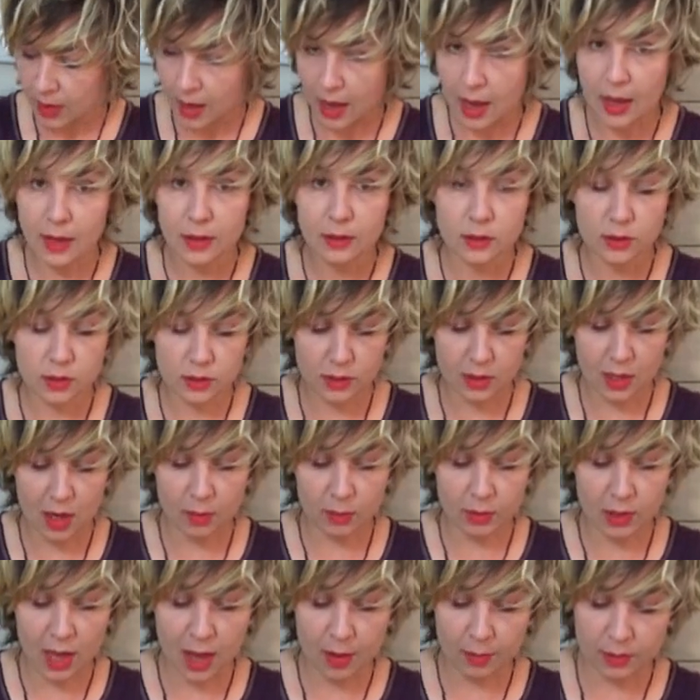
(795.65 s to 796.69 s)
and some
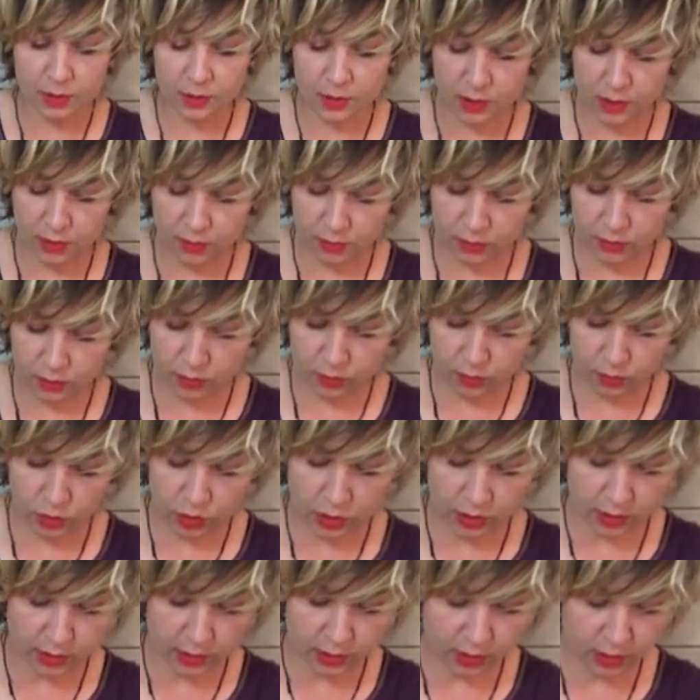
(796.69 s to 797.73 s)
lemons even
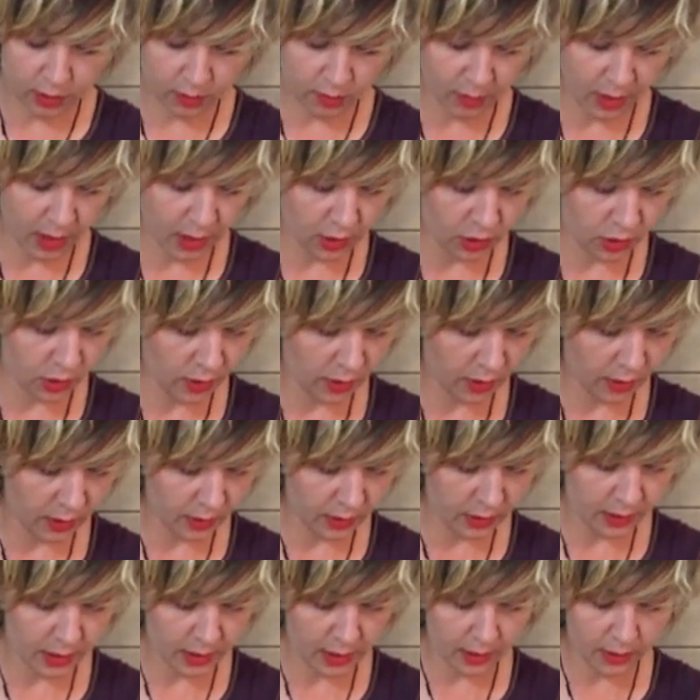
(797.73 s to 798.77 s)
just smash
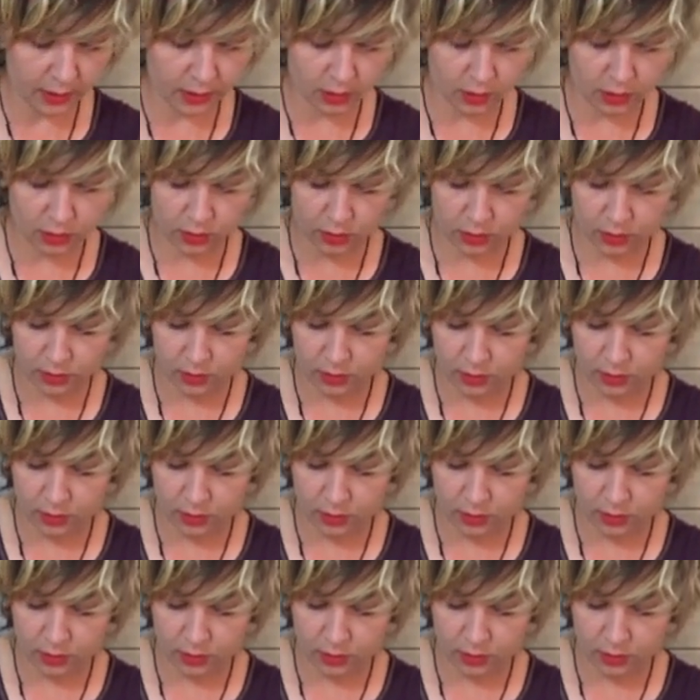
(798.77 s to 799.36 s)
this and